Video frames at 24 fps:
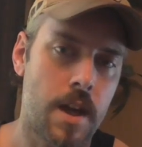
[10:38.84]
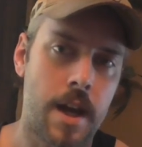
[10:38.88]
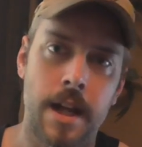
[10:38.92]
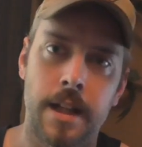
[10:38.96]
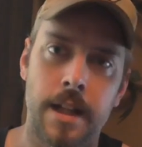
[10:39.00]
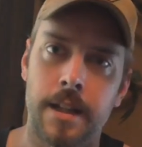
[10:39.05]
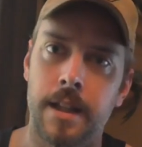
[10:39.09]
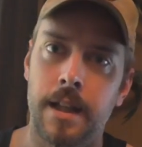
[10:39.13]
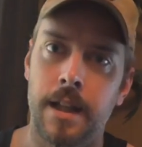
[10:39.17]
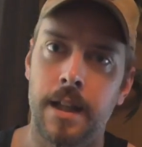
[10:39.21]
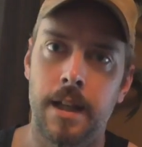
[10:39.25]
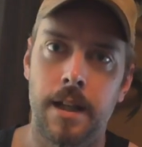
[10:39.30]

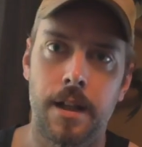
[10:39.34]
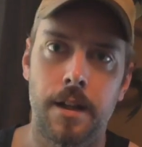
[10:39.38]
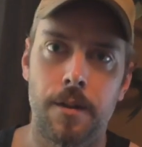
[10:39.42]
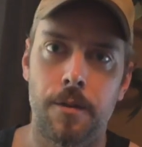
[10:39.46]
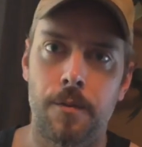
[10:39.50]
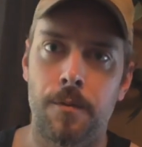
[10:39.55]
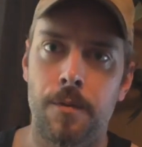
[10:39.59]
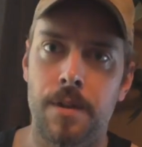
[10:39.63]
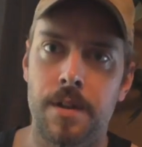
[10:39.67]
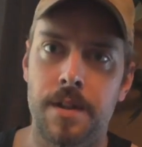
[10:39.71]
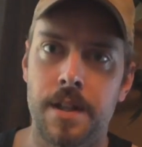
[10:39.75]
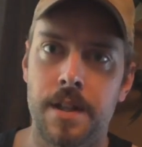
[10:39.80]
the
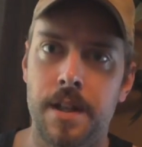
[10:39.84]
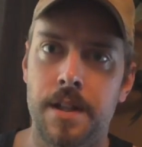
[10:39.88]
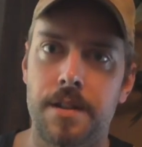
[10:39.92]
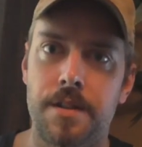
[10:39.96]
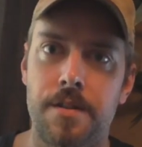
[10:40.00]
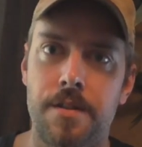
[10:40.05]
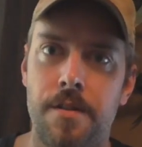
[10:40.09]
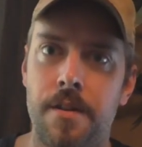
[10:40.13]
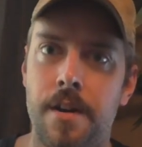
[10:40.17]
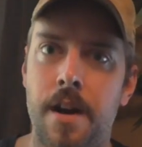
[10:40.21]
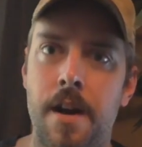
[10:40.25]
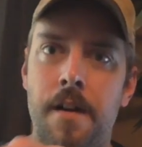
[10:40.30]

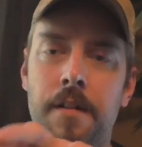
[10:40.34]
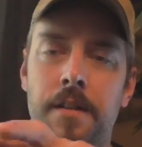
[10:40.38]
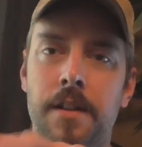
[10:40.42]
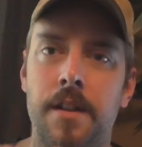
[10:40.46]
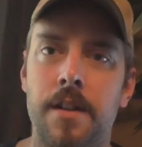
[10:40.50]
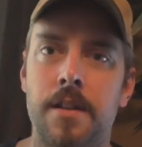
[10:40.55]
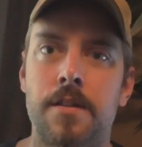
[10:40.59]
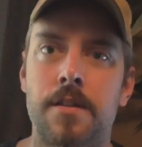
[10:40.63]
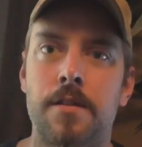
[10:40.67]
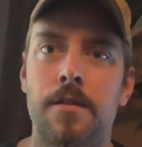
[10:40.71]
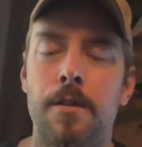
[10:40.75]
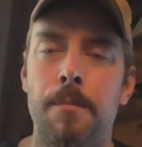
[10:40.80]
resistor and
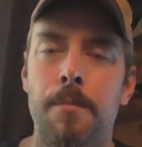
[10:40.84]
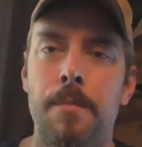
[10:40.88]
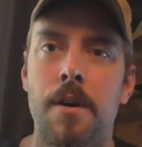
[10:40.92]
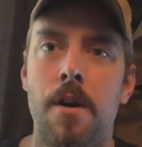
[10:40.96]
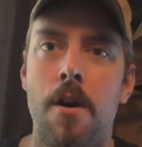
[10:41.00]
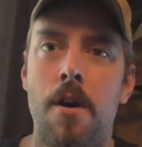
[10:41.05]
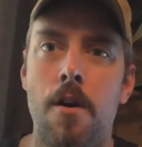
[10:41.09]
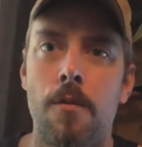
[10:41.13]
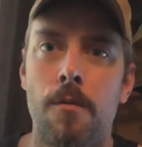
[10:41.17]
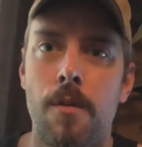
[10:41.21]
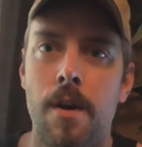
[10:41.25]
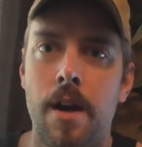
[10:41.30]
everything, so it'd be
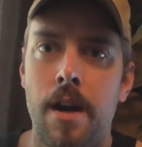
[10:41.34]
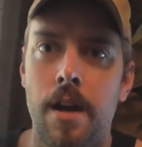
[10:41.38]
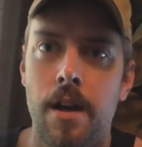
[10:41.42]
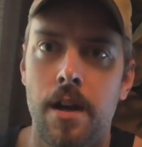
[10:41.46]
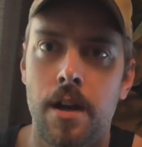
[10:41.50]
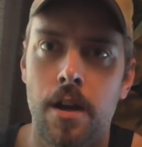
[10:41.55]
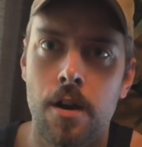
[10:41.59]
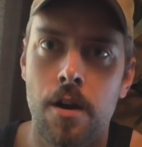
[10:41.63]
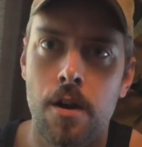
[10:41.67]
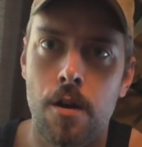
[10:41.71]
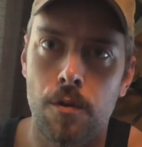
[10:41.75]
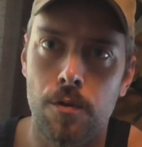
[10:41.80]
all ready
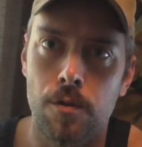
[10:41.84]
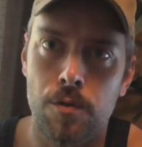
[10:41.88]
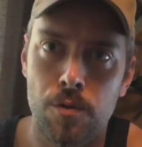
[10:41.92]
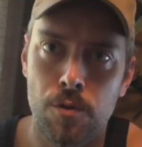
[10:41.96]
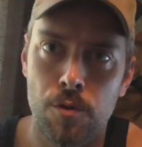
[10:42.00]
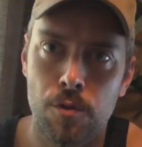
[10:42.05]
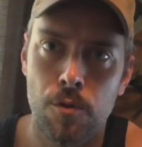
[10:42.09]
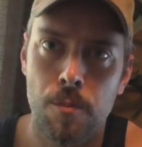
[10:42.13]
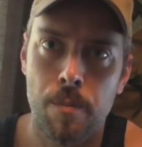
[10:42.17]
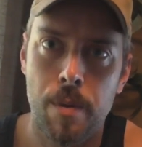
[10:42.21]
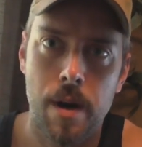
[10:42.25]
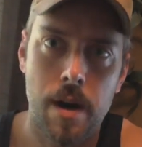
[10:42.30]
to go.
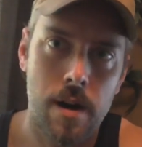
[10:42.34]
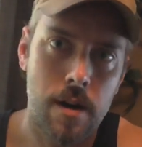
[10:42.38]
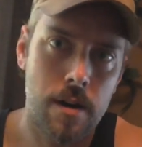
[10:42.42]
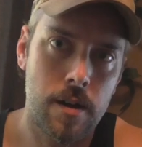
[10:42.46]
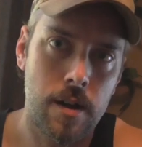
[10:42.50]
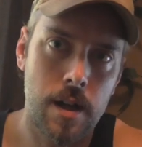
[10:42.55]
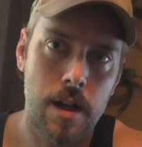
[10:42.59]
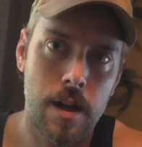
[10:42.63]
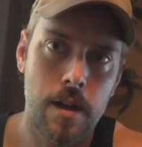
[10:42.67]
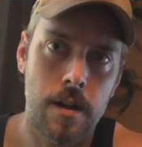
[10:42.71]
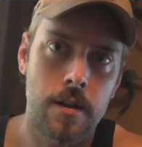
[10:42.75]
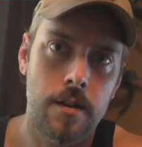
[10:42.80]
Dual
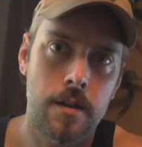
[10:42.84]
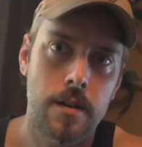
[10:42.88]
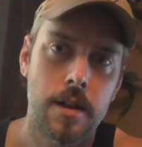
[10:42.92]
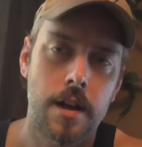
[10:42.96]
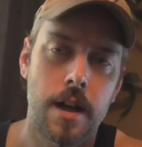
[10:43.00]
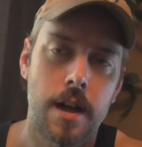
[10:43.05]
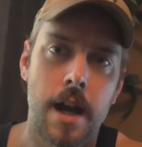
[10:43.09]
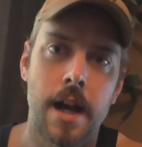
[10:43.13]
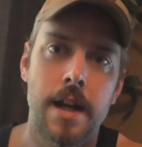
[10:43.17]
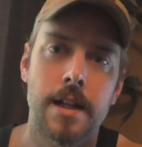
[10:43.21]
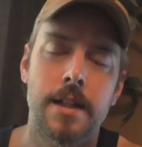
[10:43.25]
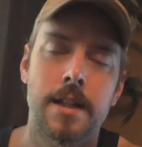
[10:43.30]
parallel
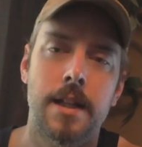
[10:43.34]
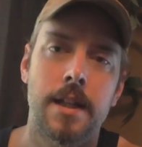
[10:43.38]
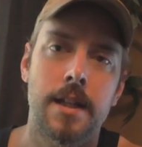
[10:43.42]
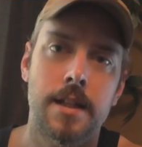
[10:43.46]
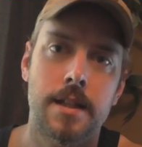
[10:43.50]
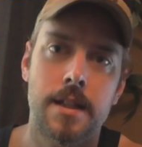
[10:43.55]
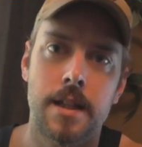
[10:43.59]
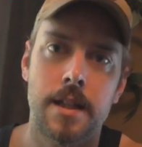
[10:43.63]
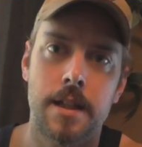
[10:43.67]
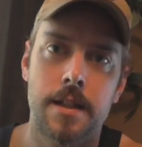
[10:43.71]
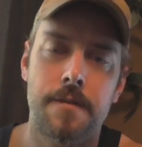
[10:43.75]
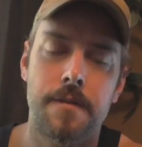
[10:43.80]

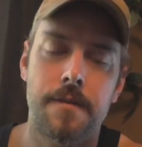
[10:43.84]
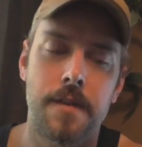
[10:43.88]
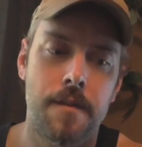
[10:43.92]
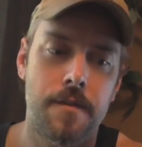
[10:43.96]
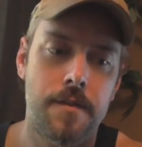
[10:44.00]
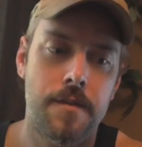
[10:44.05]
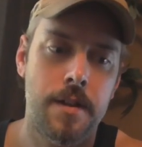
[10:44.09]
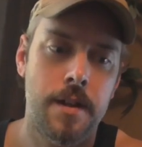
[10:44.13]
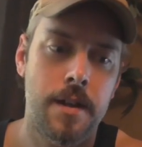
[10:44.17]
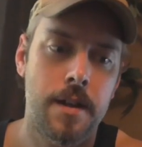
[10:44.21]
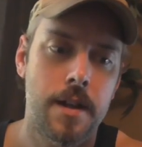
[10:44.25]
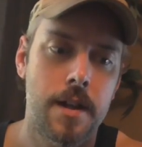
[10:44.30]

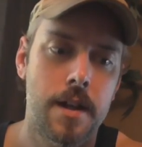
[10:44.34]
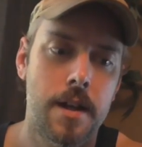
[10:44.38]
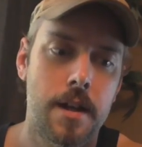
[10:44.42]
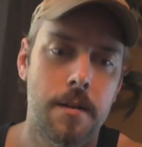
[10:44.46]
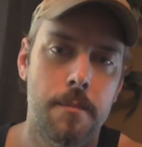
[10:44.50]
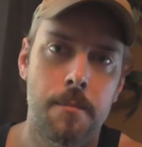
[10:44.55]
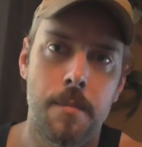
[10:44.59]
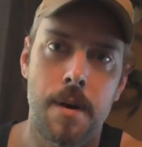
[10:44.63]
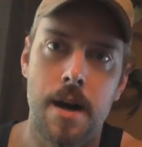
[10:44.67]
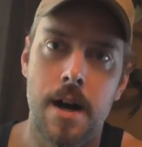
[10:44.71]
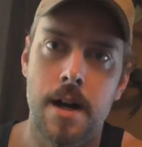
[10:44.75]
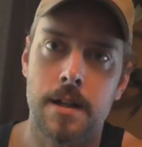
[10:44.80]
18650
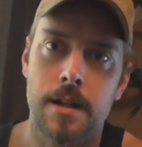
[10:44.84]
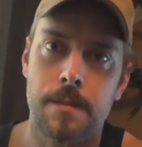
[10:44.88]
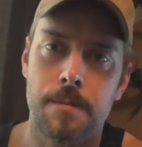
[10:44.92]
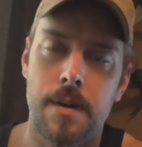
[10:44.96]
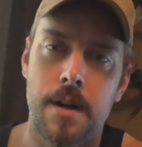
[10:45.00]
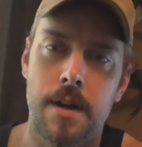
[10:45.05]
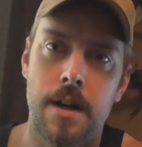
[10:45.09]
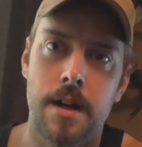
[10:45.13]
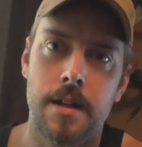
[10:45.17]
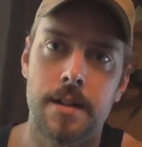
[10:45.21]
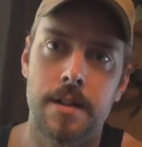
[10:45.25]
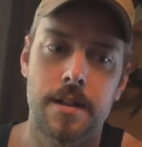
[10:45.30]
box
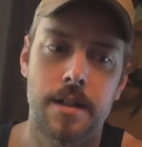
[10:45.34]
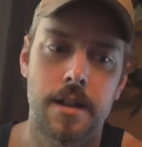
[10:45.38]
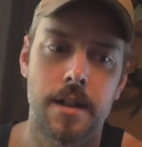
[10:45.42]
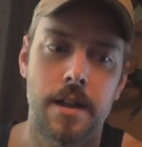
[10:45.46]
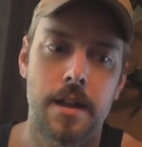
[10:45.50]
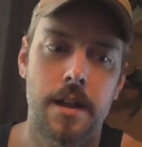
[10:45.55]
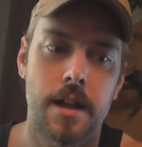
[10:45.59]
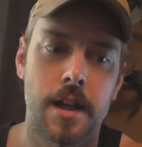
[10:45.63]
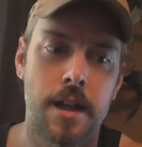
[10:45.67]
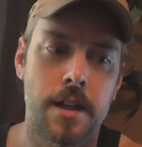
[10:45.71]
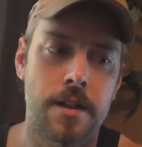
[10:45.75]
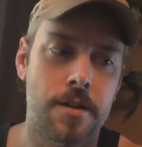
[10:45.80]
mods
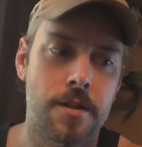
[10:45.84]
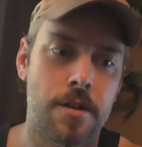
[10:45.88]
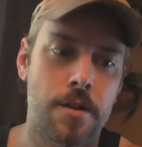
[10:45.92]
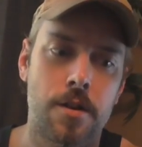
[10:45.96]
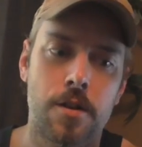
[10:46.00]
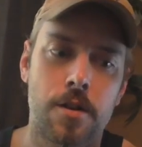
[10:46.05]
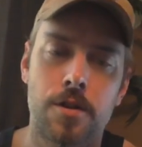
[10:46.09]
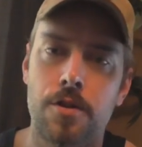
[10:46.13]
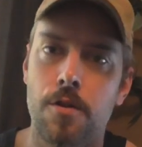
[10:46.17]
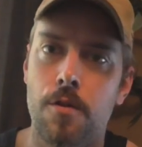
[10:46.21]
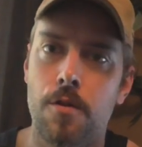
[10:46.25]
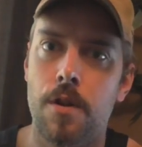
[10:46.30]
in your